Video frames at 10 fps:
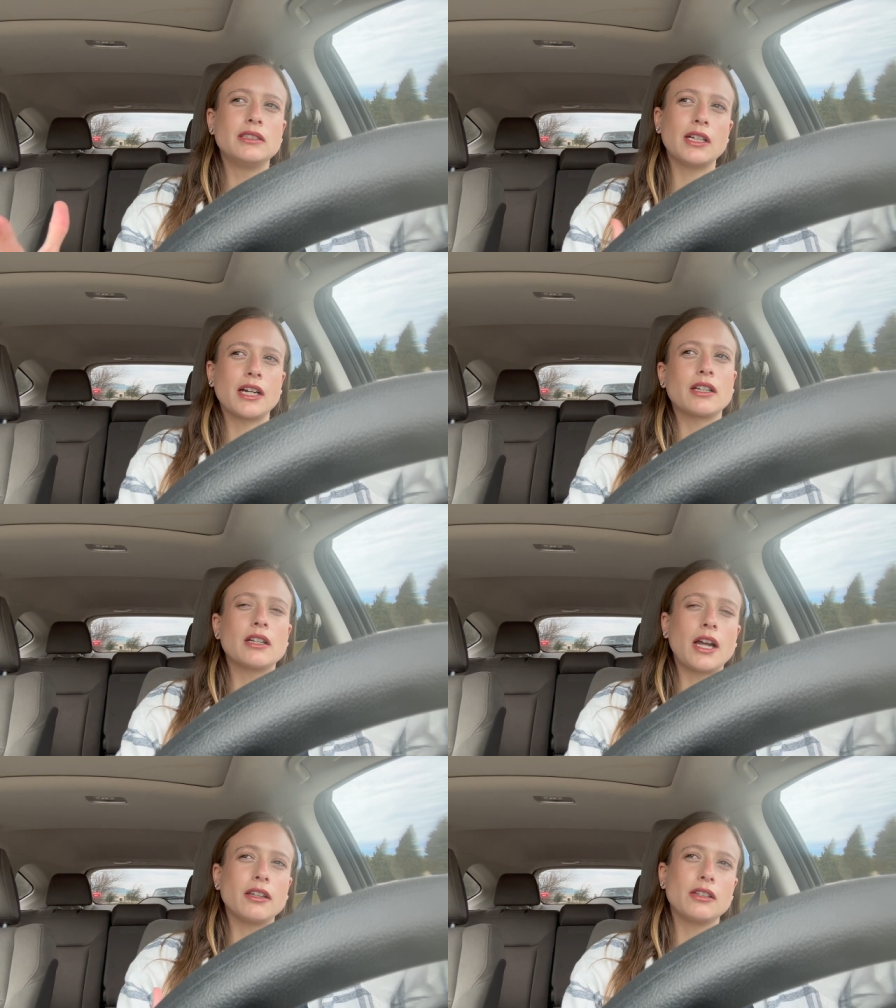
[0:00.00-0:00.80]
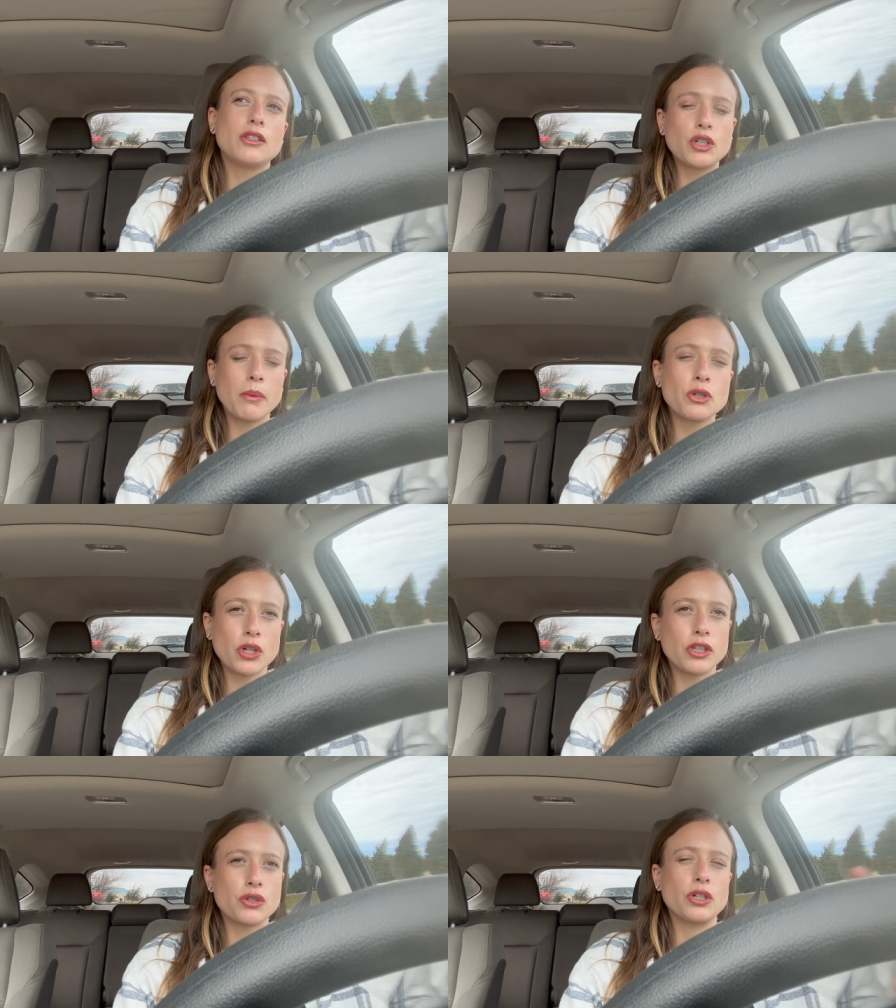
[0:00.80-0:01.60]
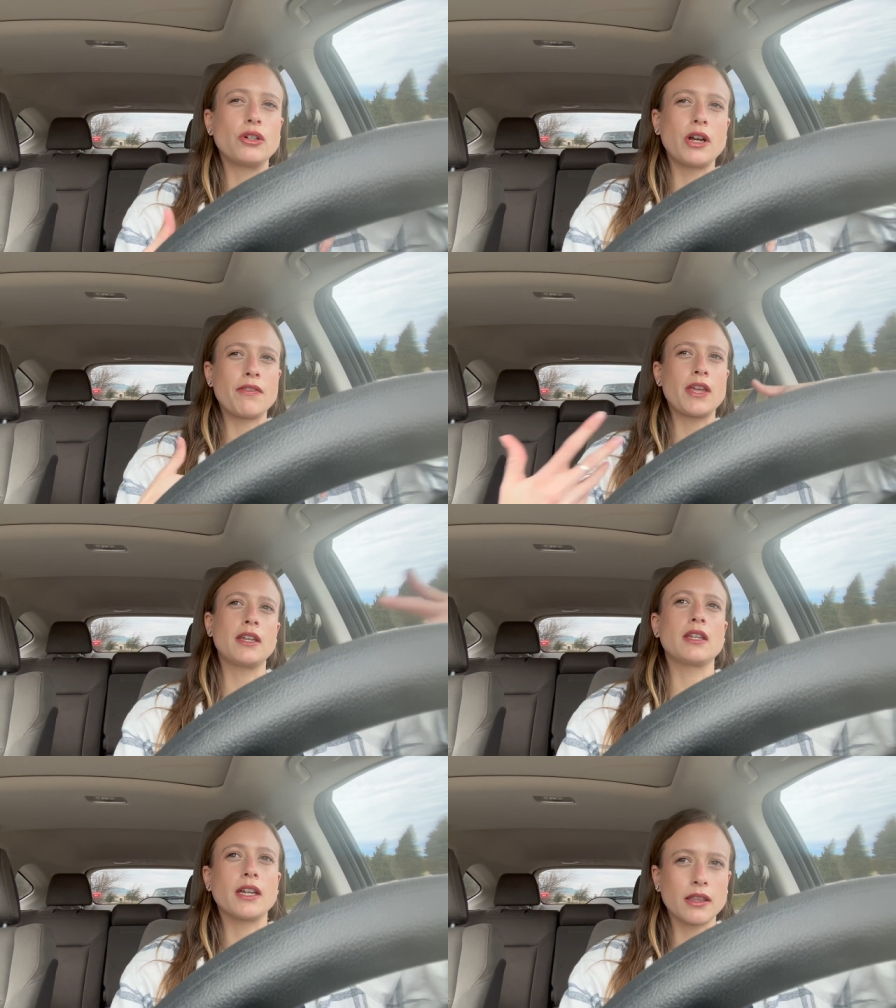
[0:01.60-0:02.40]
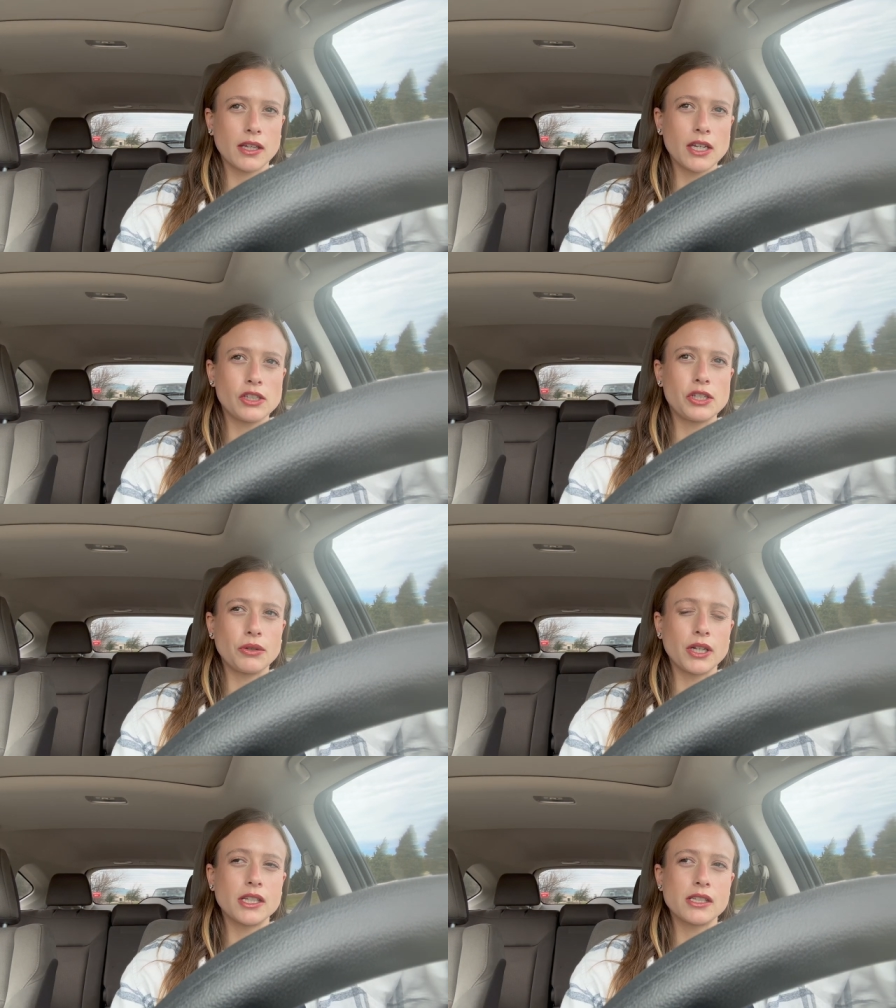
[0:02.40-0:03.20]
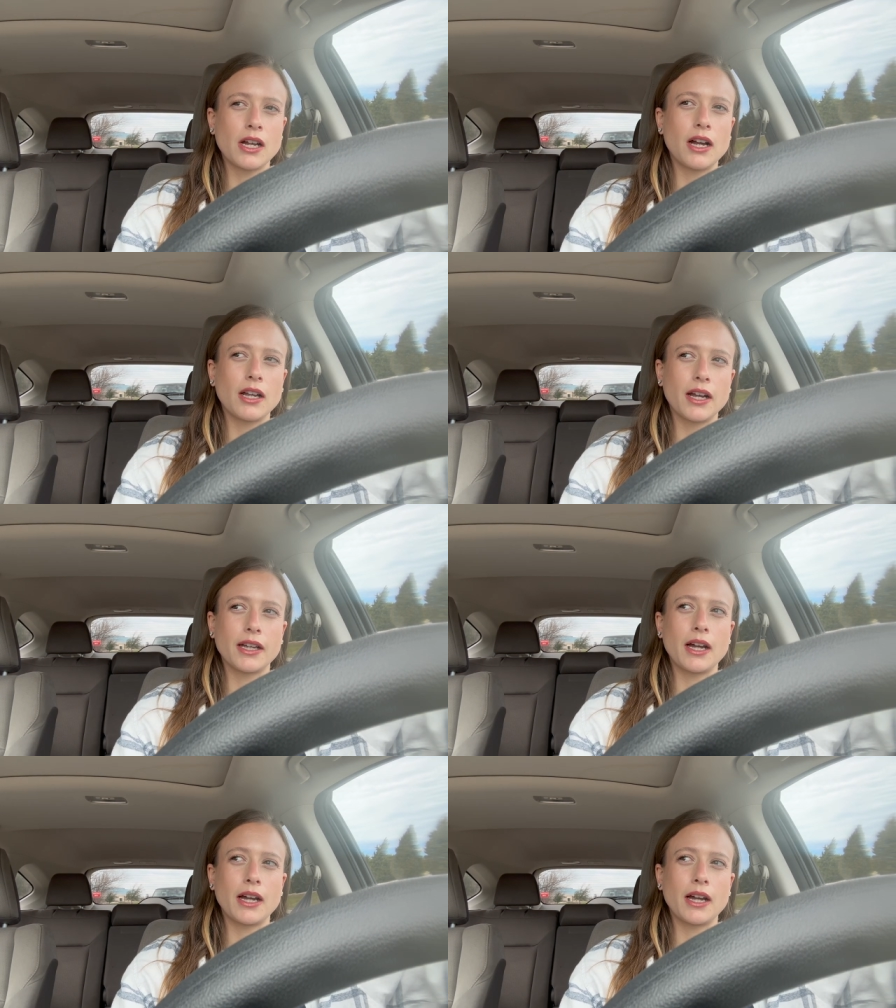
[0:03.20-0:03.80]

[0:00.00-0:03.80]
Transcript: I, I demonstrate the drill and then like the kids do it. It's not like